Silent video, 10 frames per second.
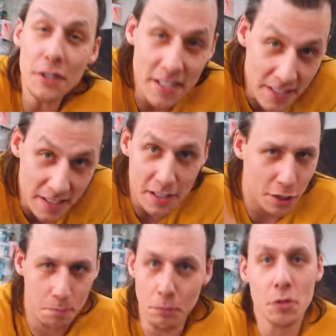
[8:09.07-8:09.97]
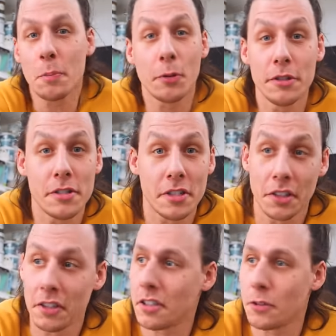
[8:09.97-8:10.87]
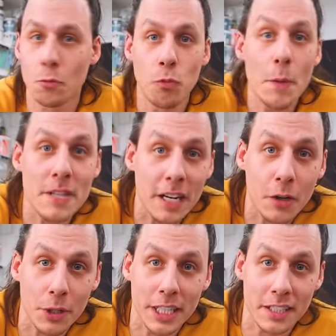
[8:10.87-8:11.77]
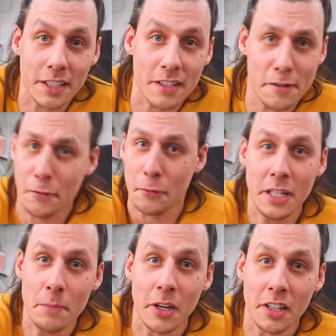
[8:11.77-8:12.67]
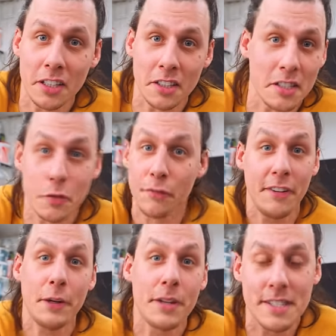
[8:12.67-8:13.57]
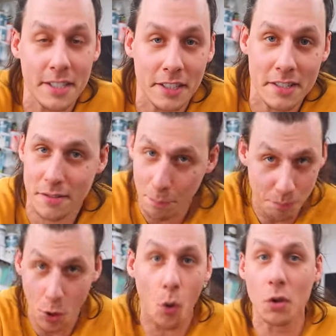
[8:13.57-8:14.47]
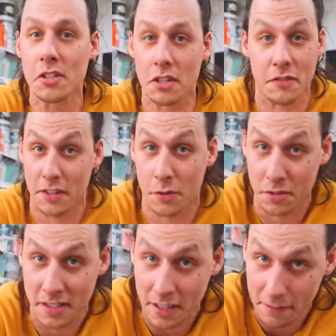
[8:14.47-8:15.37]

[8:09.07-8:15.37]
instance, music producers, website creators, 3D modelers, video editors, all sorts of other cool stuff.